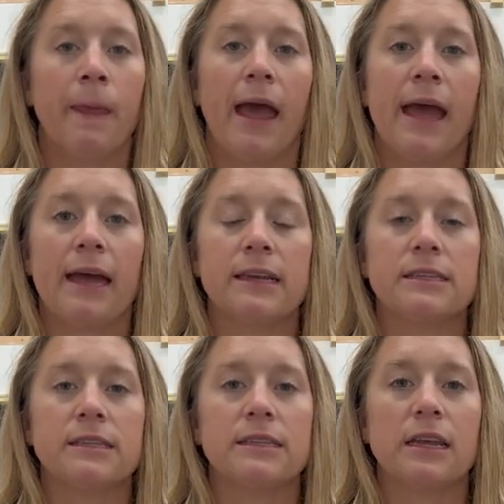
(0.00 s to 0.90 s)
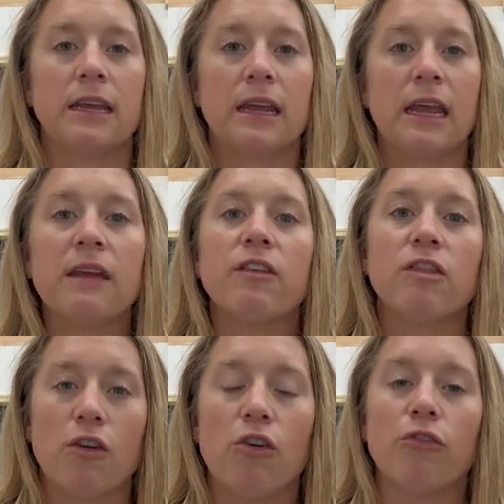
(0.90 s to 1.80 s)
And even
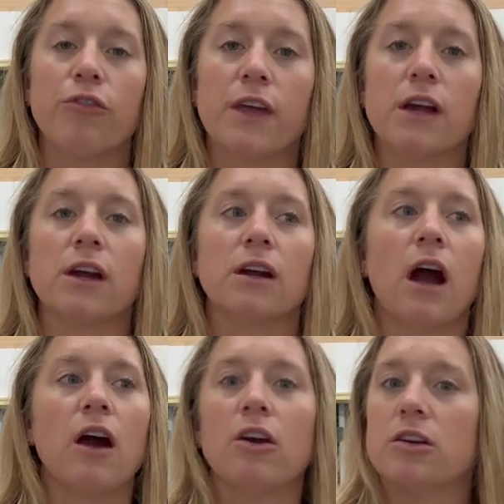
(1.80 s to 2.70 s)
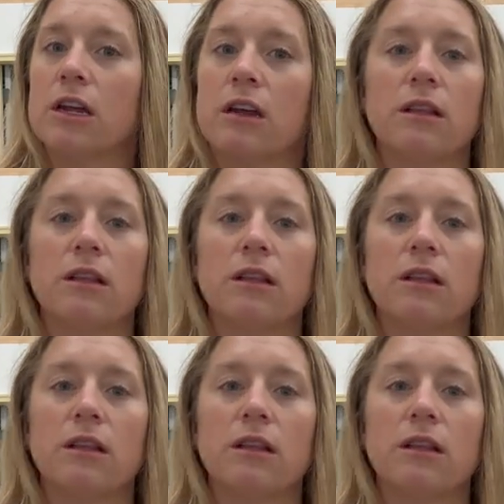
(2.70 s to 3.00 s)
though there are